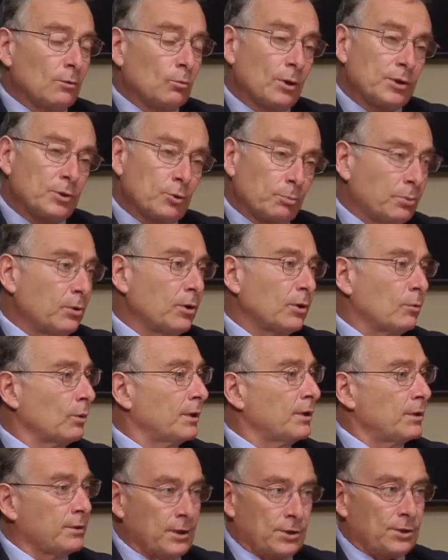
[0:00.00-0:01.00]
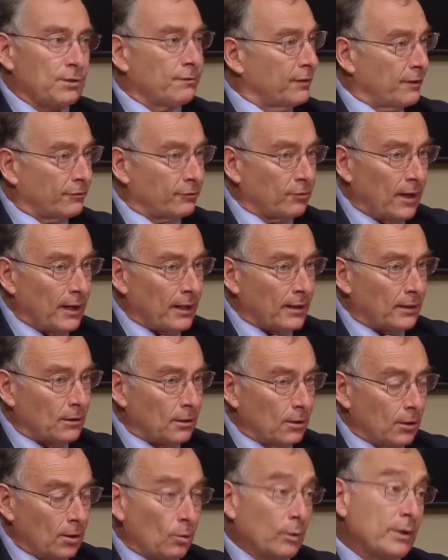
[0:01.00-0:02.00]
When you're teaching fifth grade,
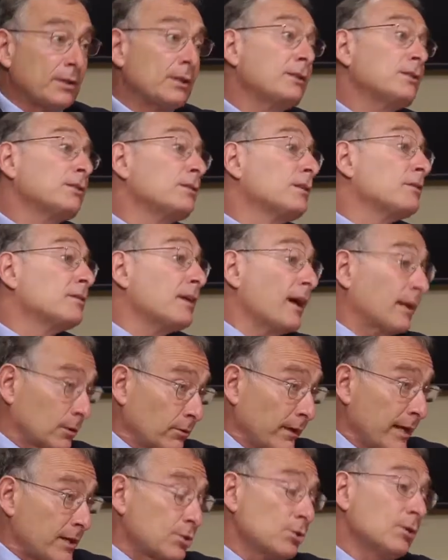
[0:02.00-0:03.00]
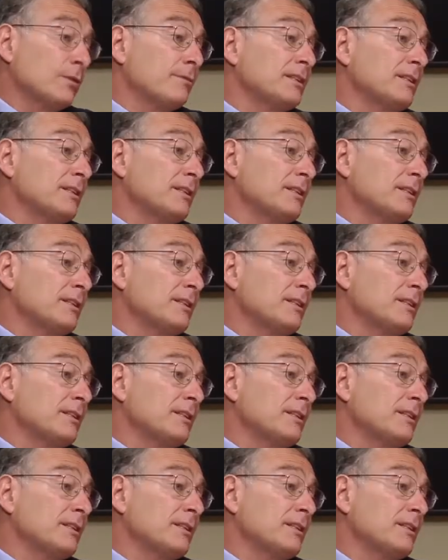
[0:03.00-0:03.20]
when you're teaching the Declaration of